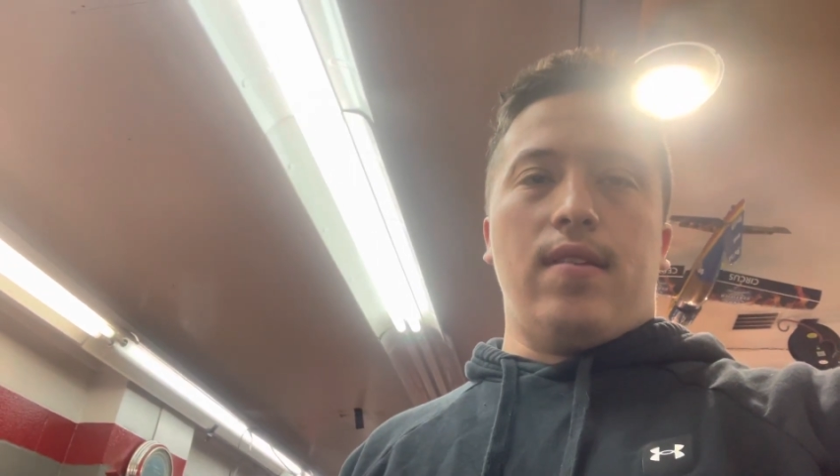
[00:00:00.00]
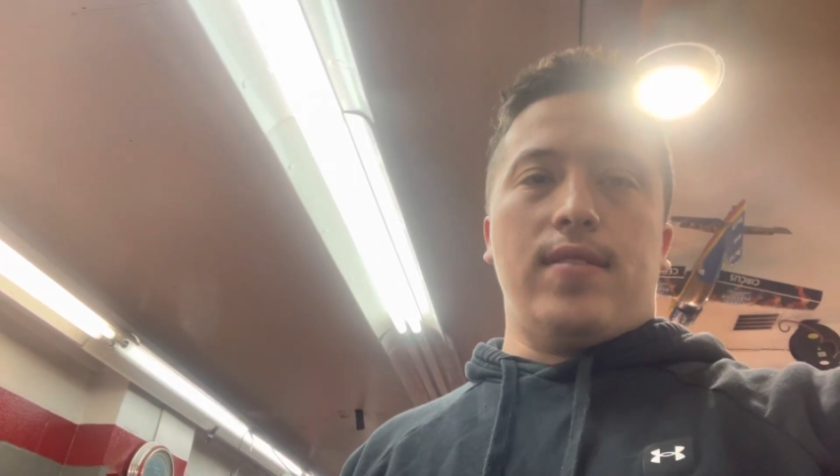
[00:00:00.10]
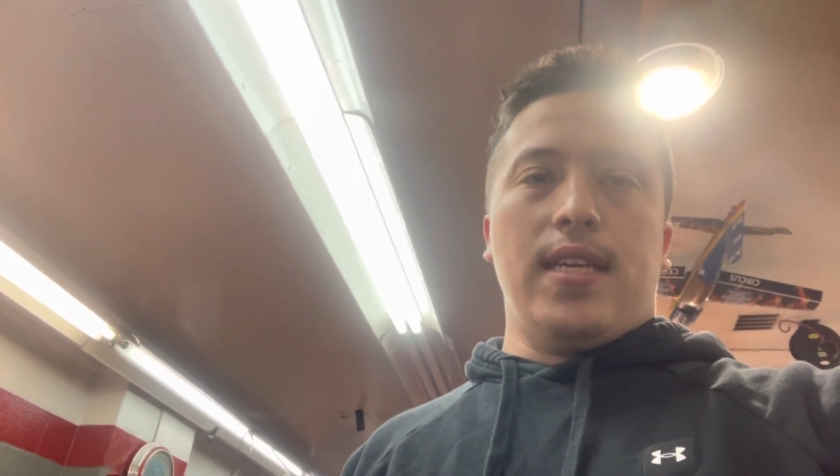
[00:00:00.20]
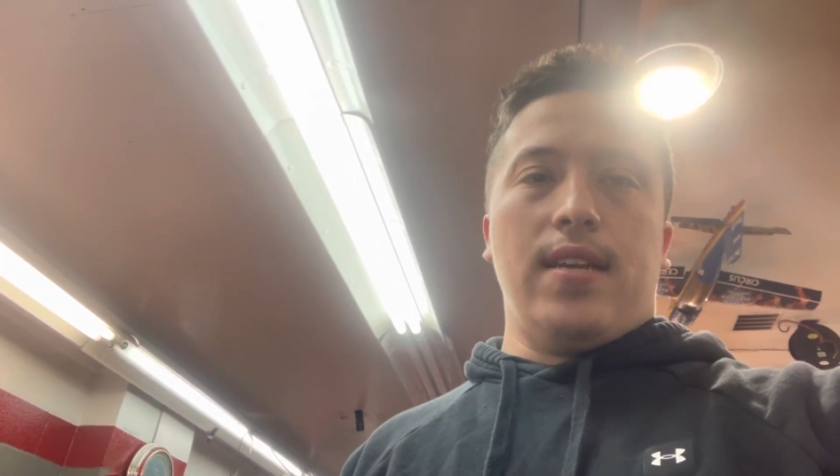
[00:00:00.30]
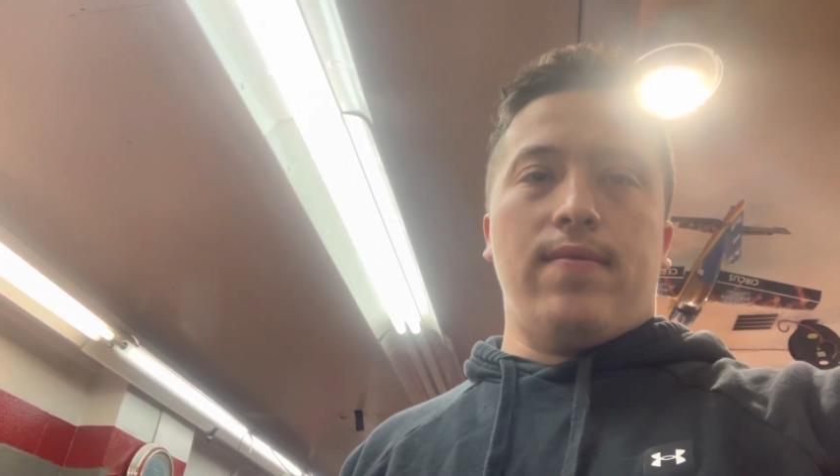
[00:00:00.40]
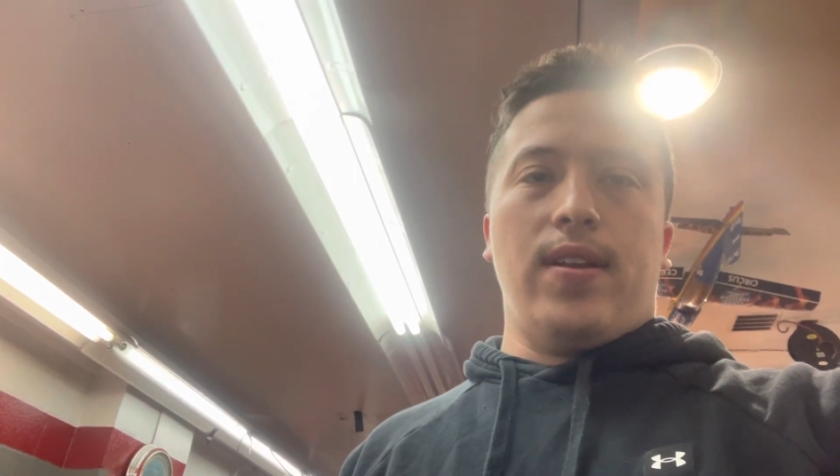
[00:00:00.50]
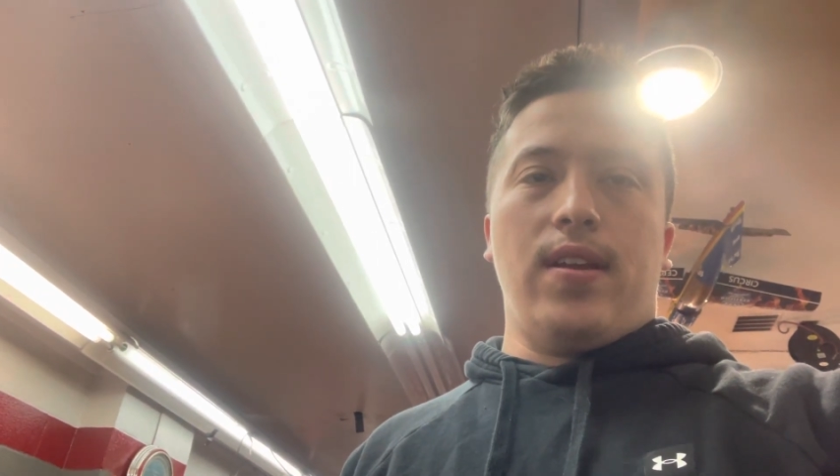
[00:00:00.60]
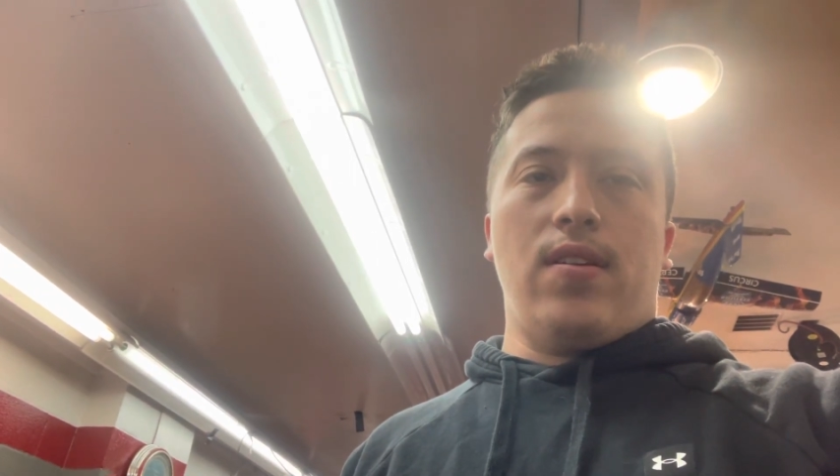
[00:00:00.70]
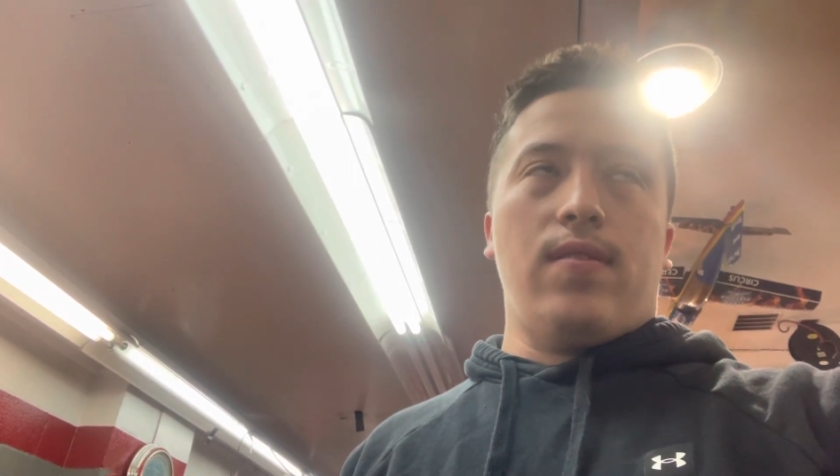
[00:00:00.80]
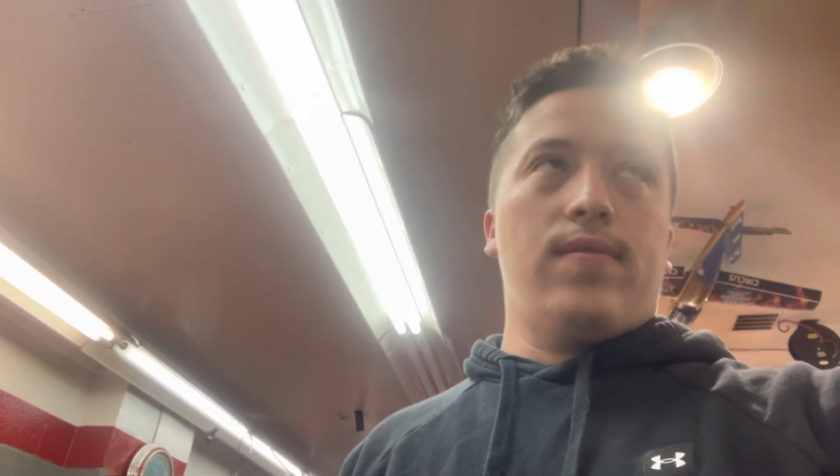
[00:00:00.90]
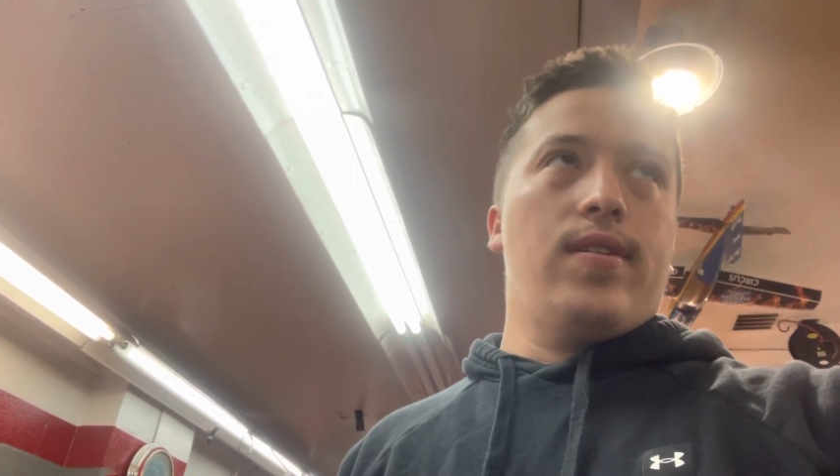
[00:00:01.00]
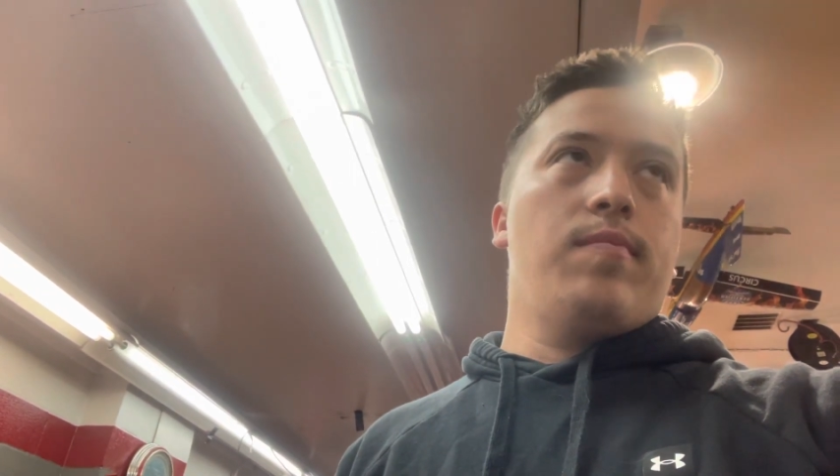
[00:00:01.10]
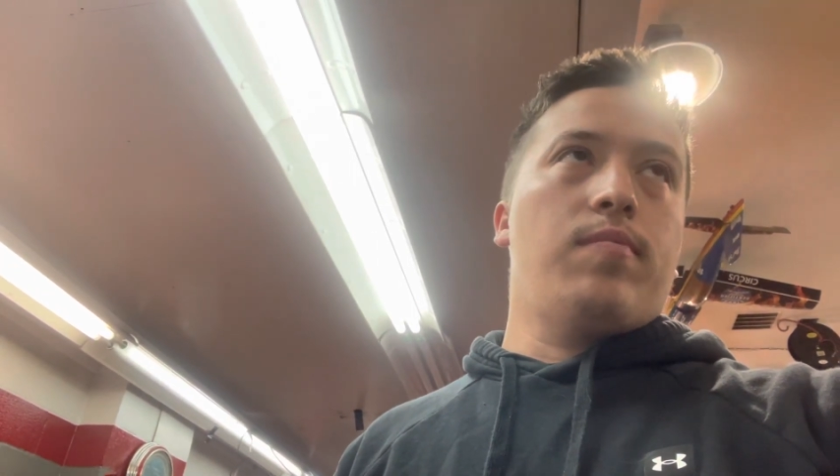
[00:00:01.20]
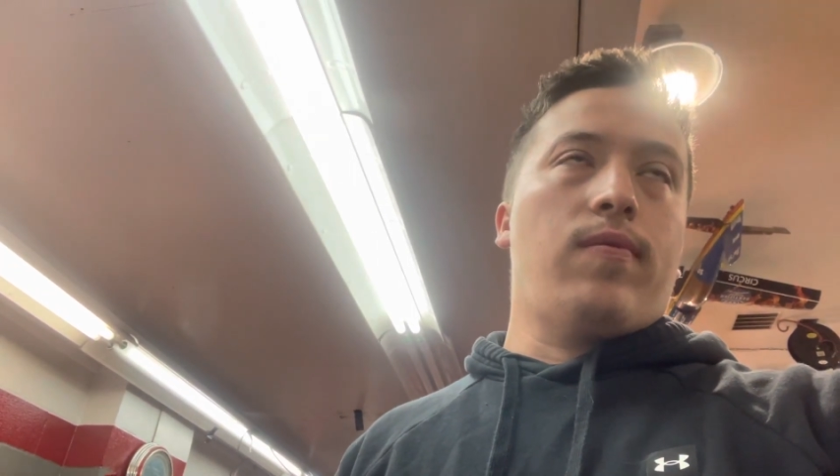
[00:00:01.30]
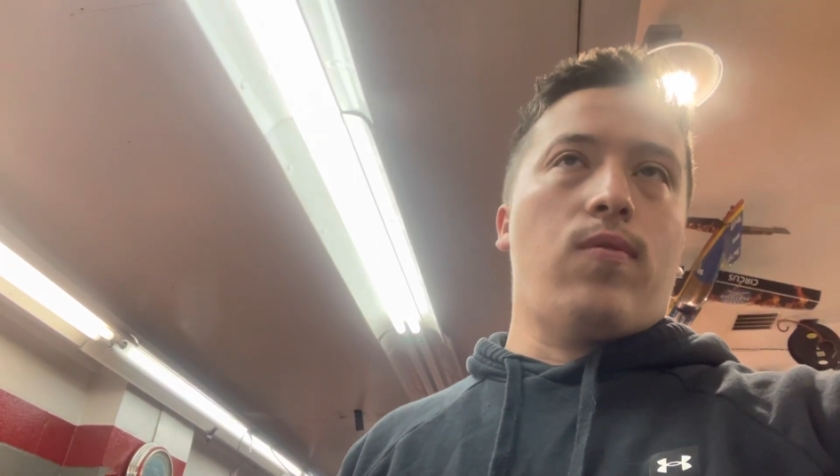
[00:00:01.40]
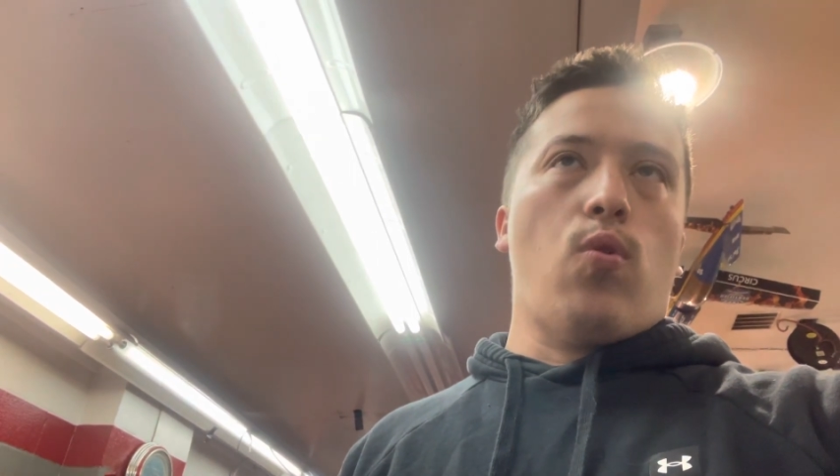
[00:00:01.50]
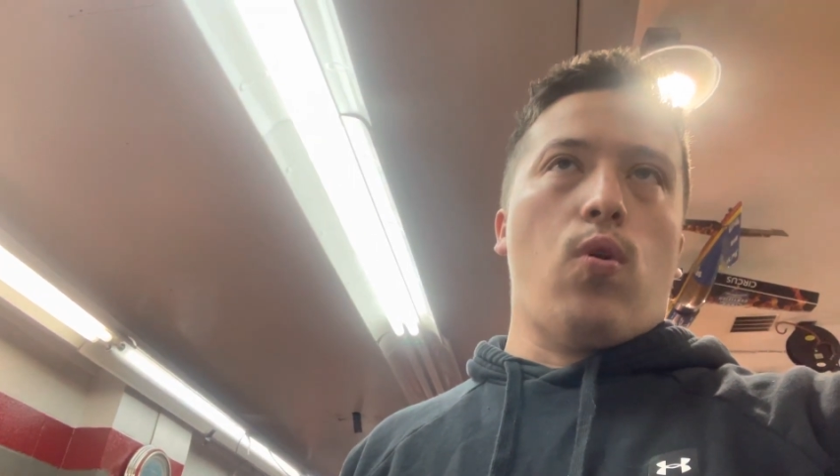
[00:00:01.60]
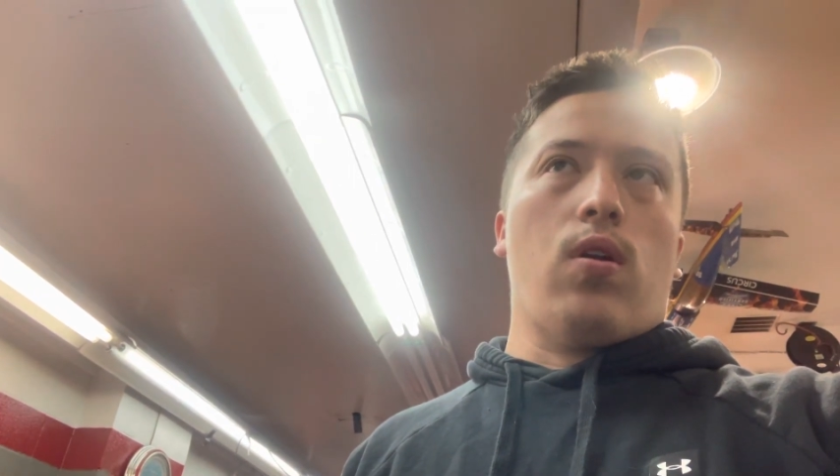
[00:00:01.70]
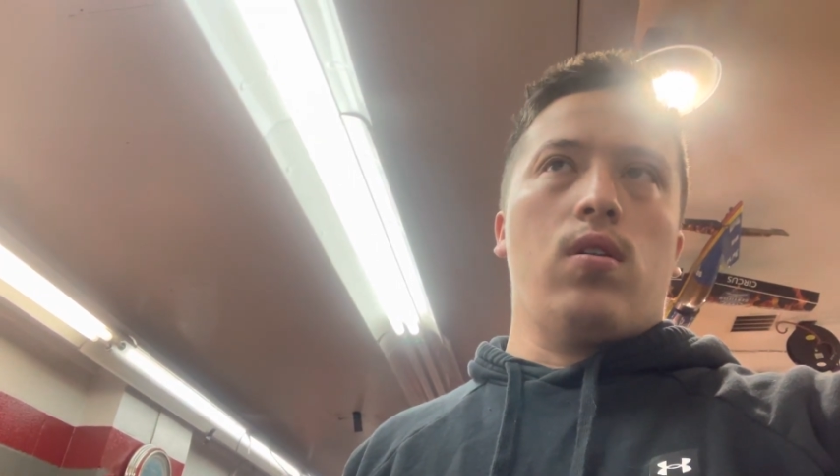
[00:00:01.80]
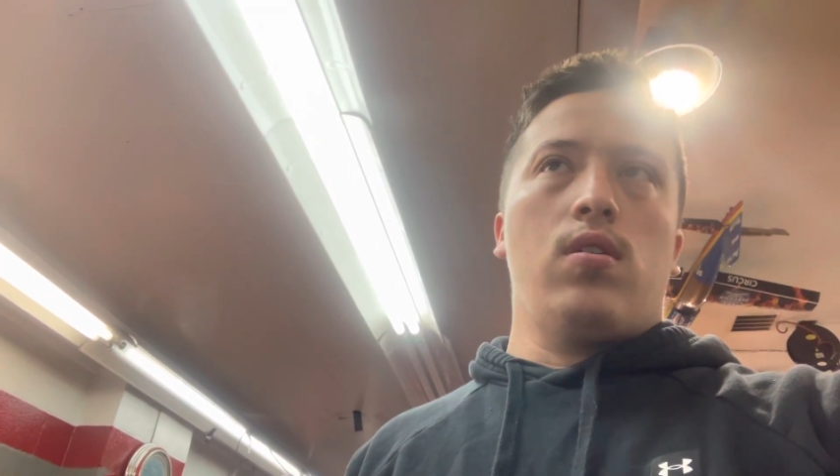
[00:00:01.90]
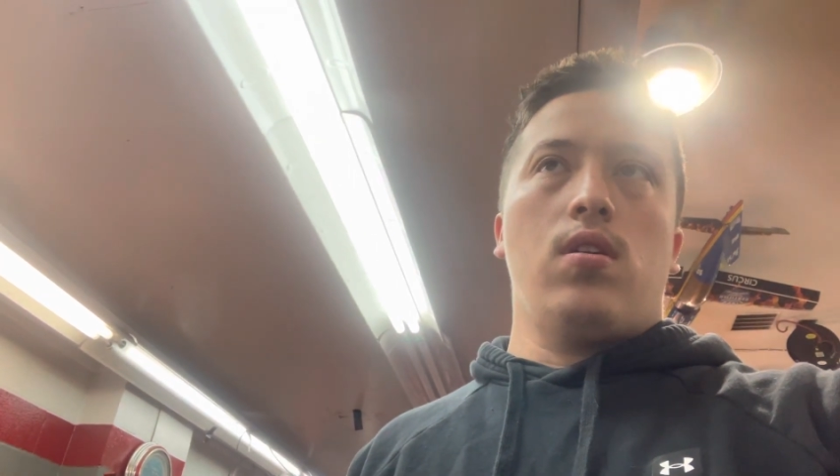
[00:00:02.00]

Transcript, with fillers: I've seen a video of it before.